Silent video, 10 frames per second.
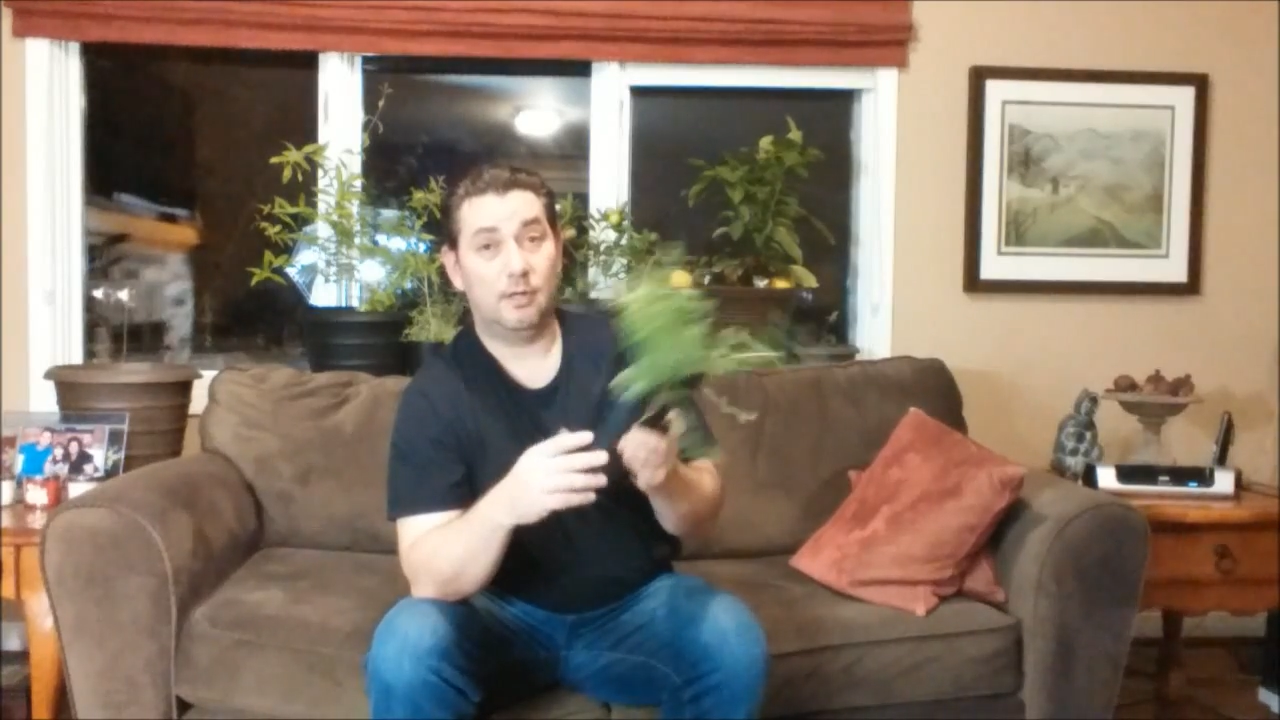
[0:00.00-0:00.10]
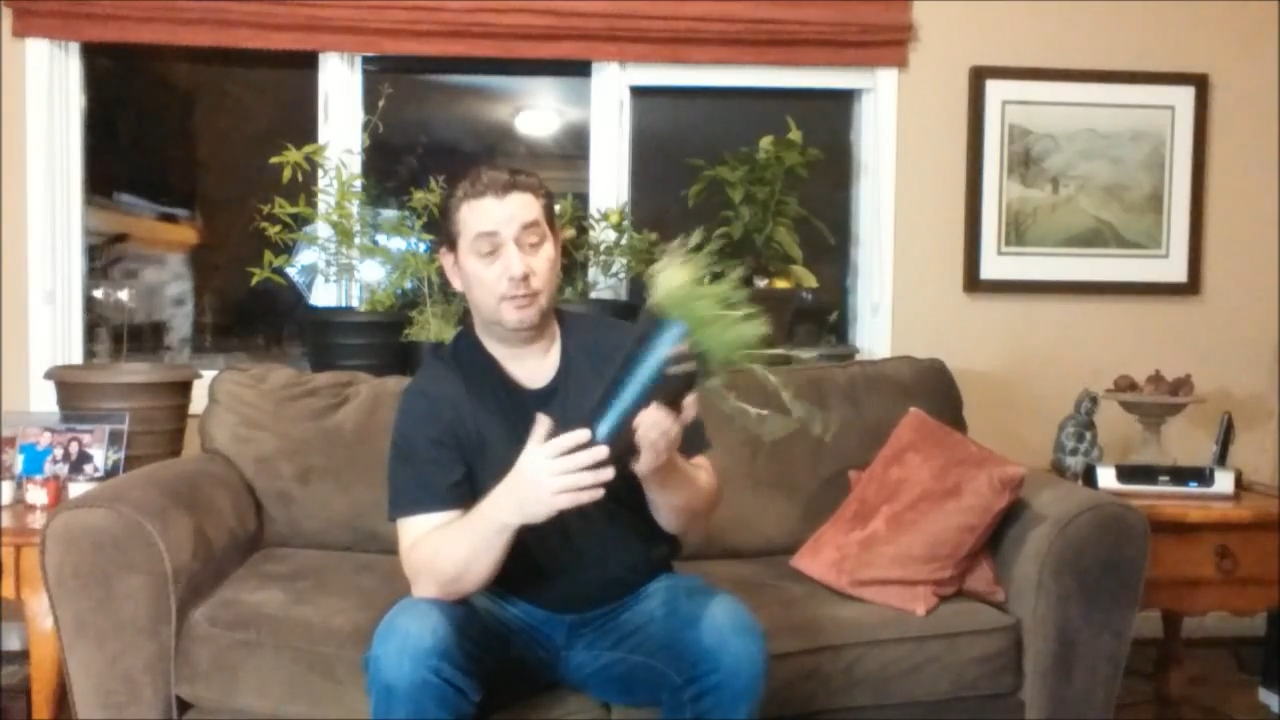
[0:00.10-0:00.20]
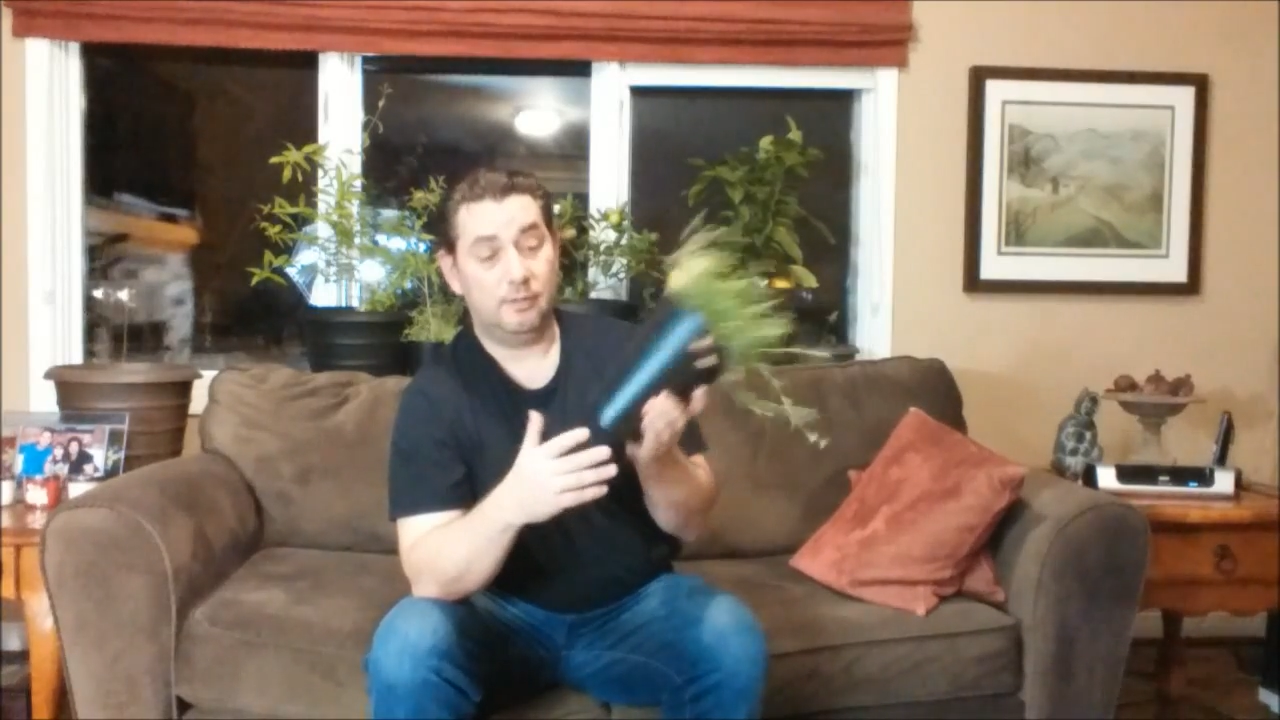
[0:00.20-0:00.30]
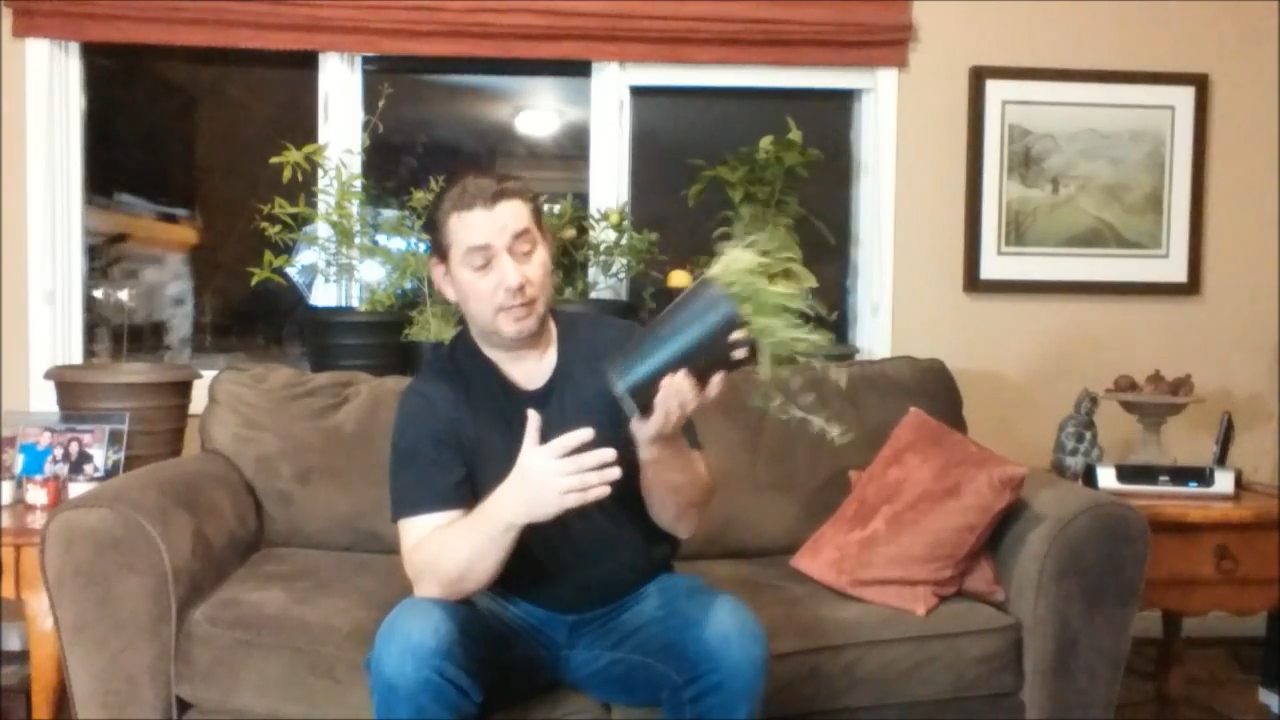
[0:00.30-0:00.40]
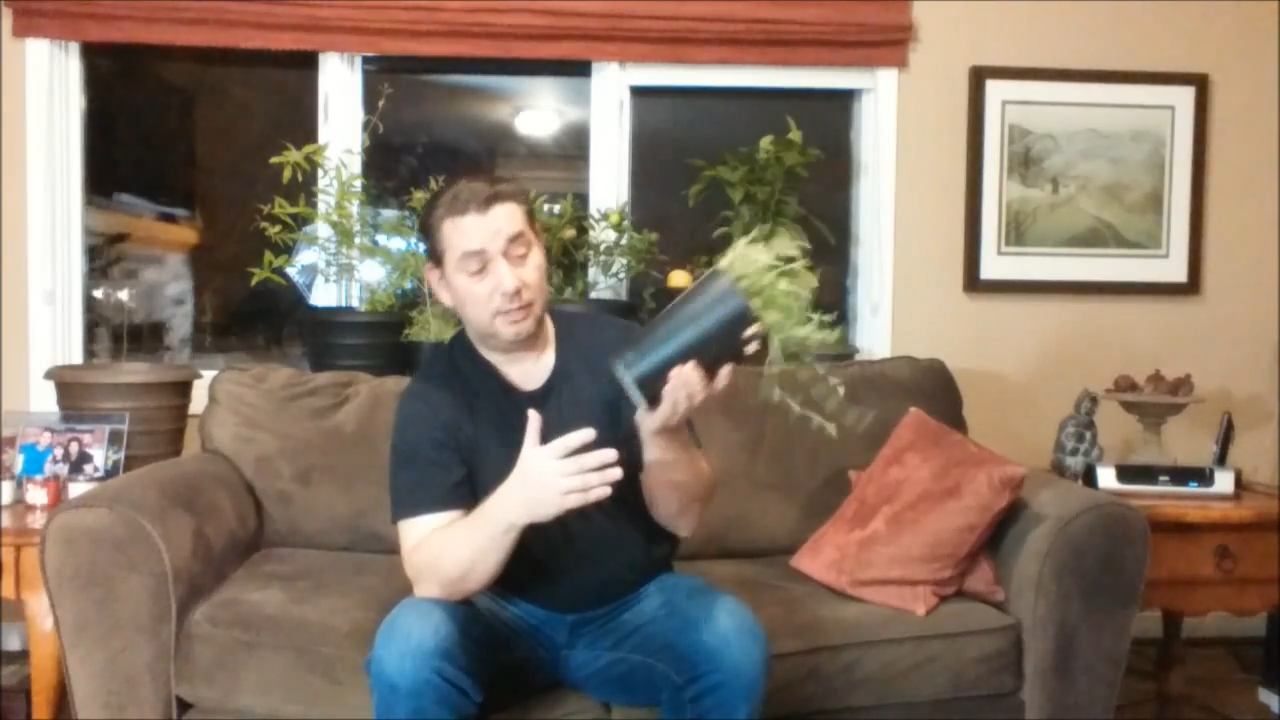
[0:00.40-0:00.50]

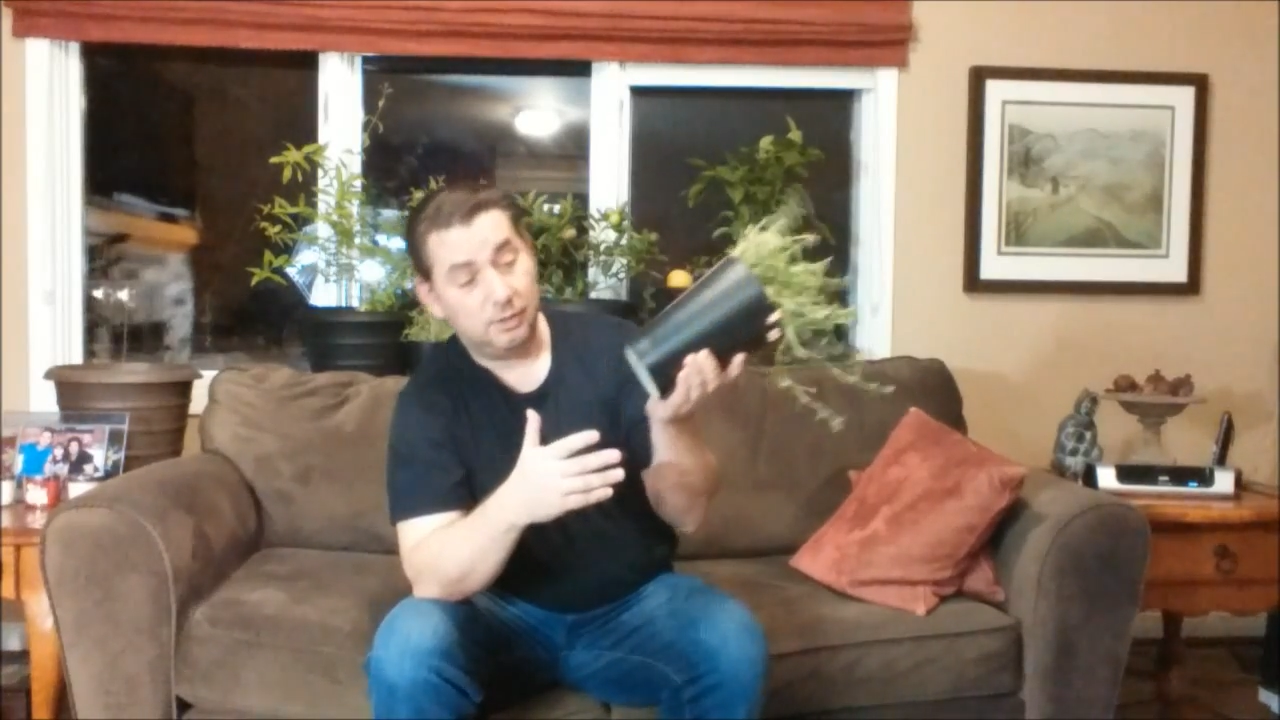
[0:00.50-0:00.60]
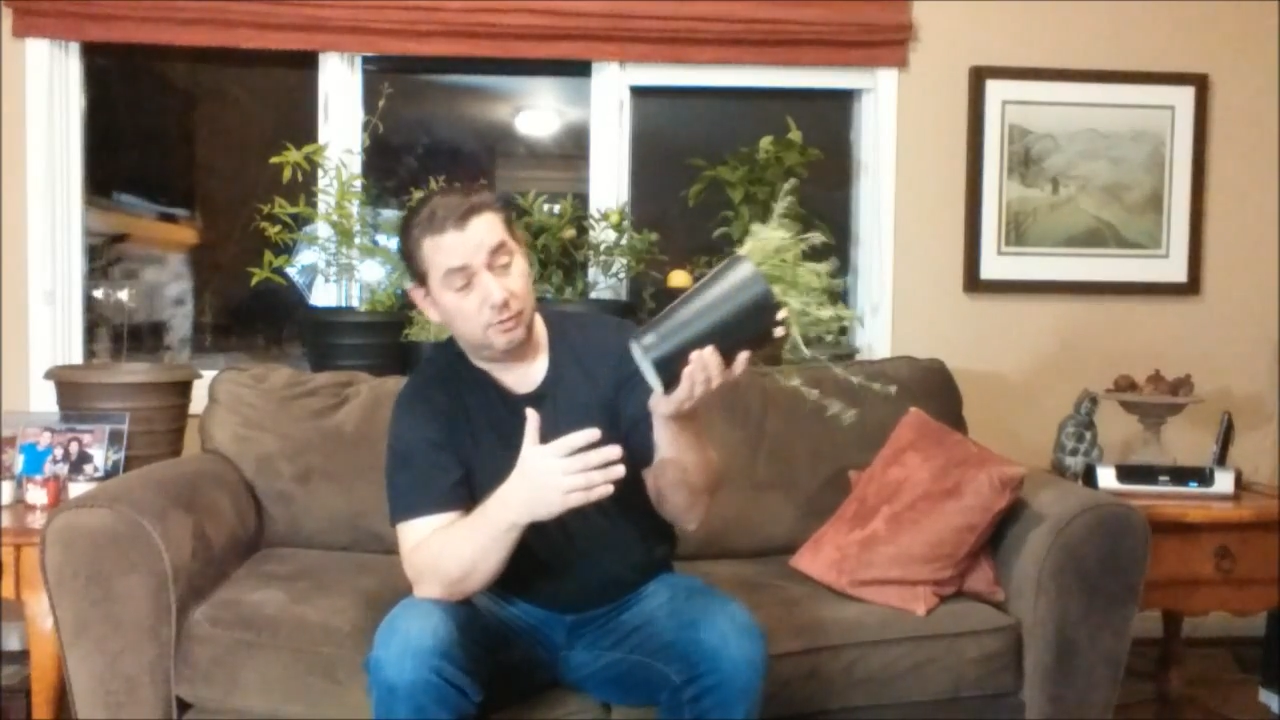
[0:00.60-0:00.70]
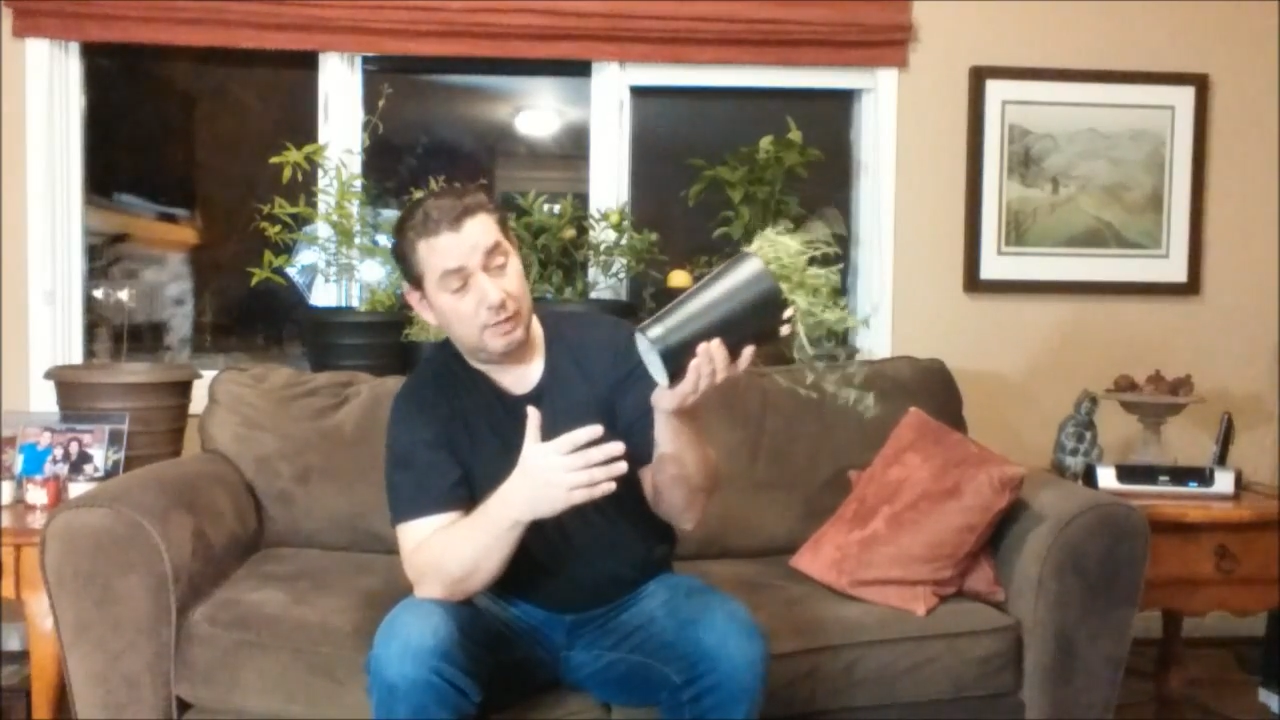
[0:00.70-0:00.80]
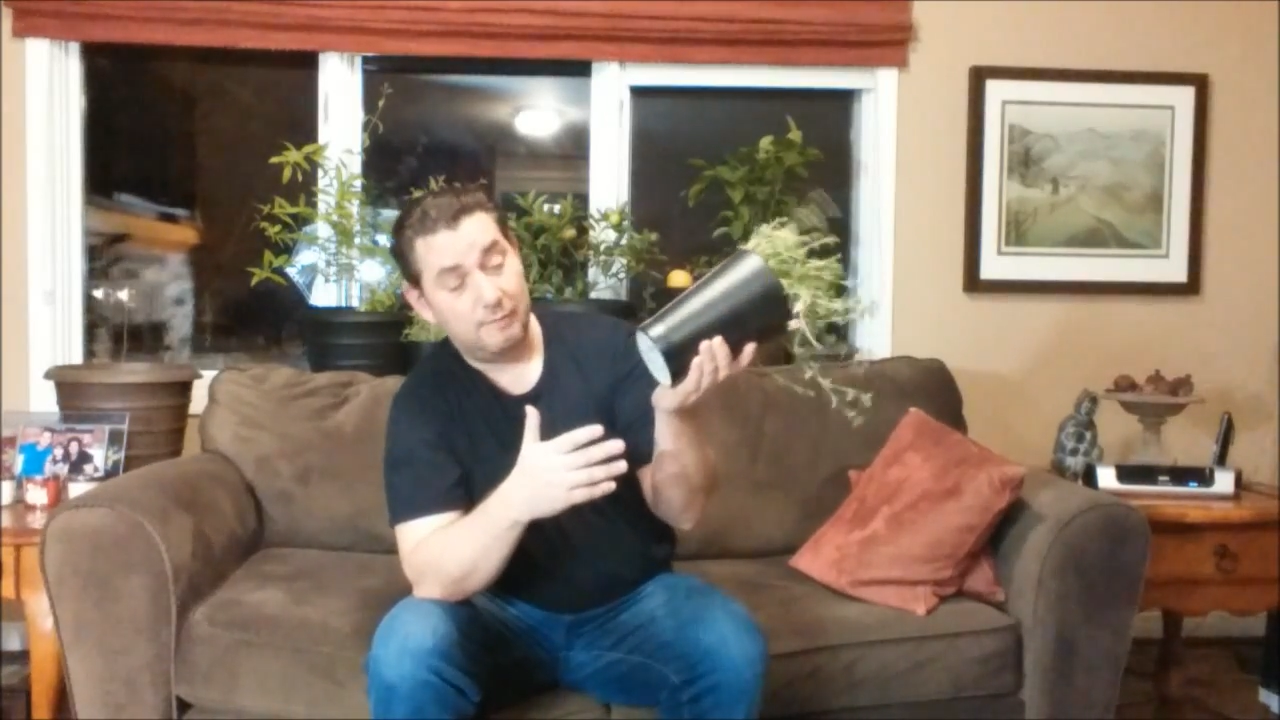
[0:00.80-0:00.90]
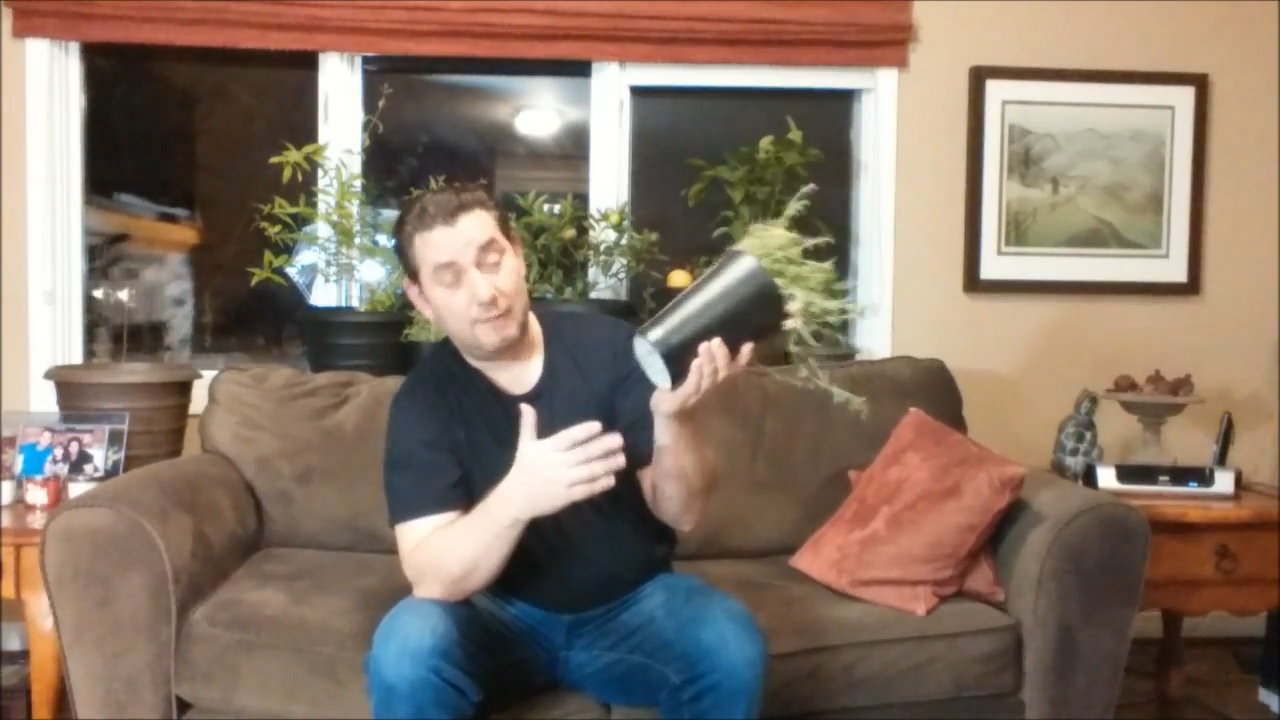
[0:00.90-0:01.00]
These actually don't even